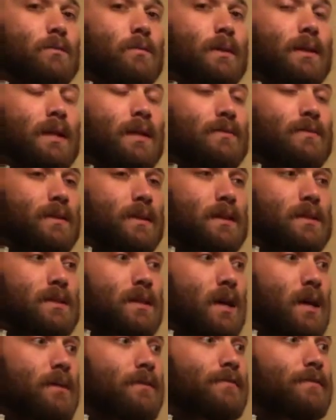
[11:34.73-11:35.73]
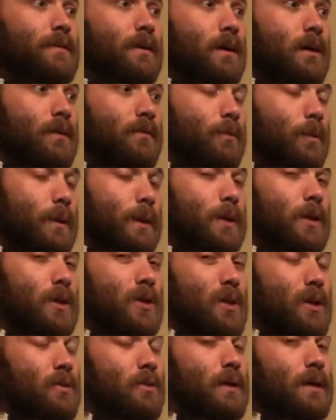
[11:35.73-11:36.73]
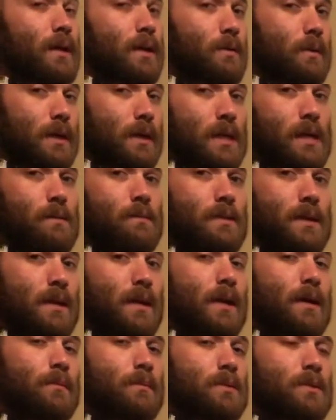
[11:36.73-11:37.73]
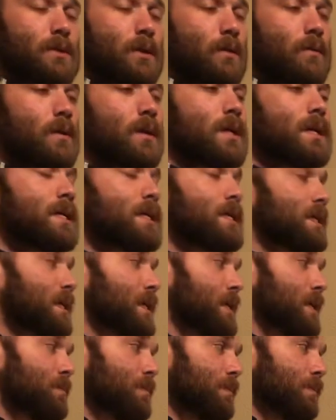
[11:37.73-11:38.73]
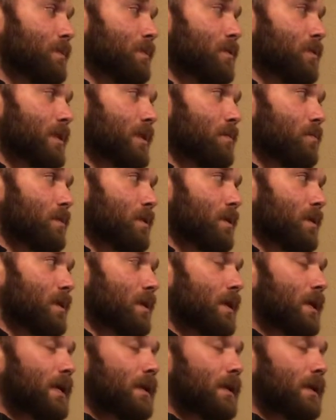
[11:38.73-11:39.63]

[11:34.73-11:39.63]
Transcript: We left things off on a really good note and I want to keep that up. So keep up the great work.